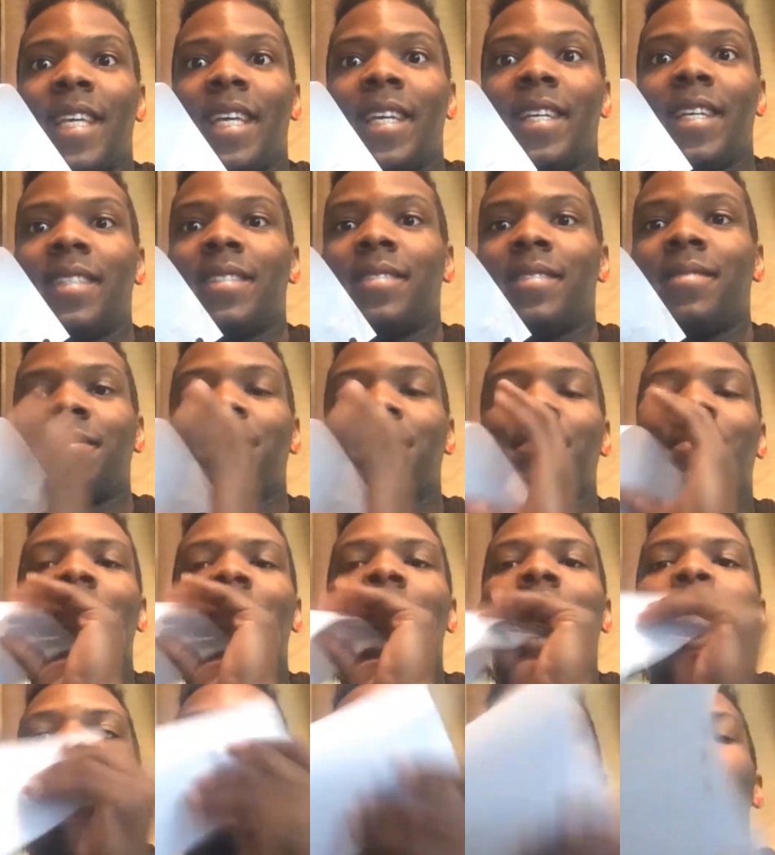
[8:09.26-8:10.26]
Yeah.
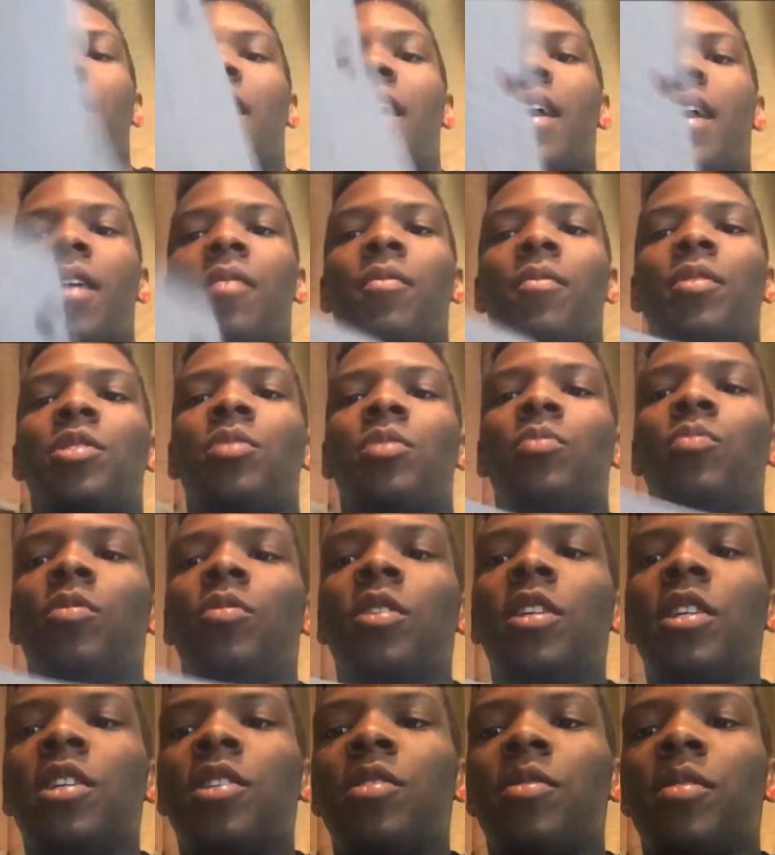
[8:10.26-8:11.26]
And what you
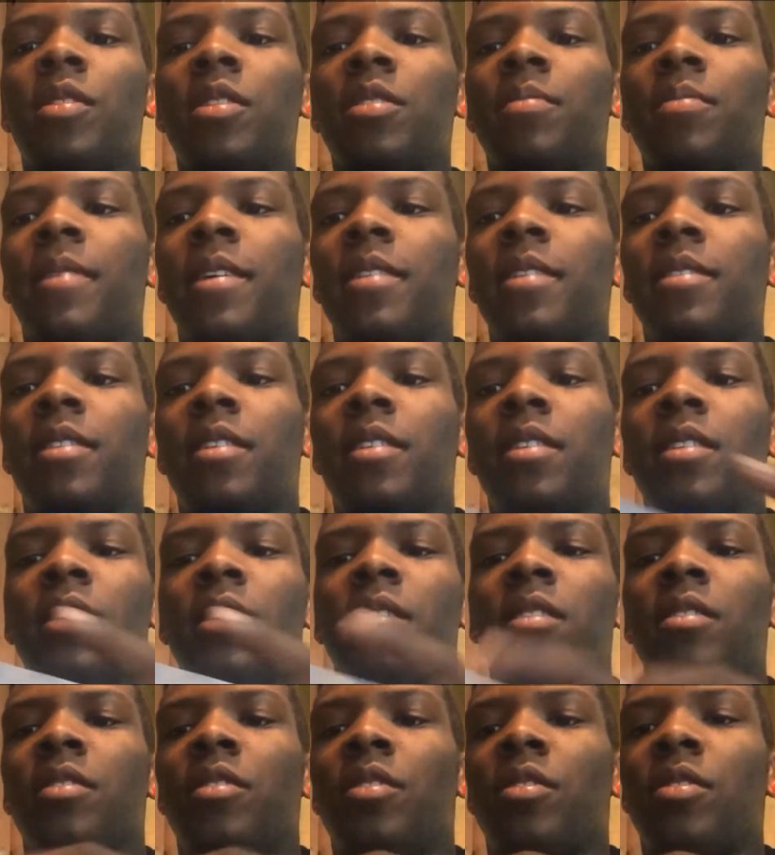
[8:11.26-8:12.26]
want to do is
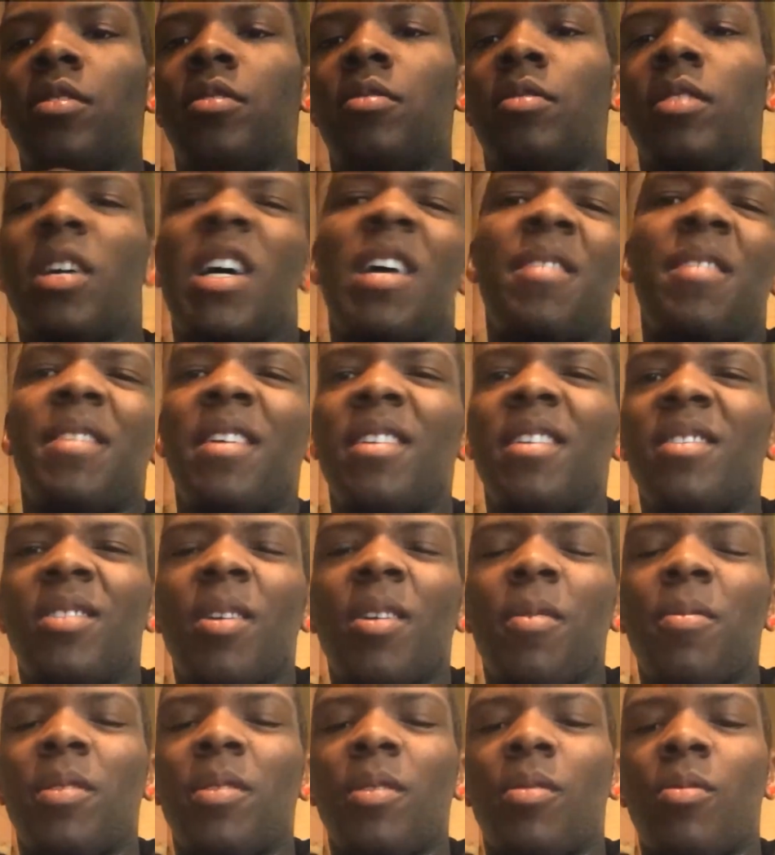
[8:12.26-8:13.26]
basically, I
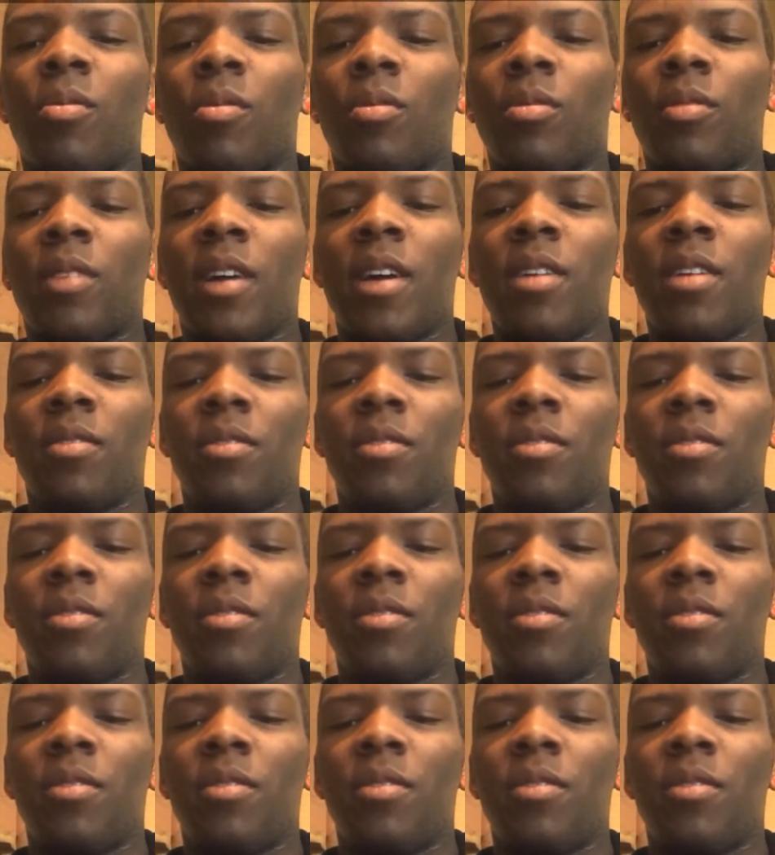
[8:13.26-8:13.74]
start with the corner.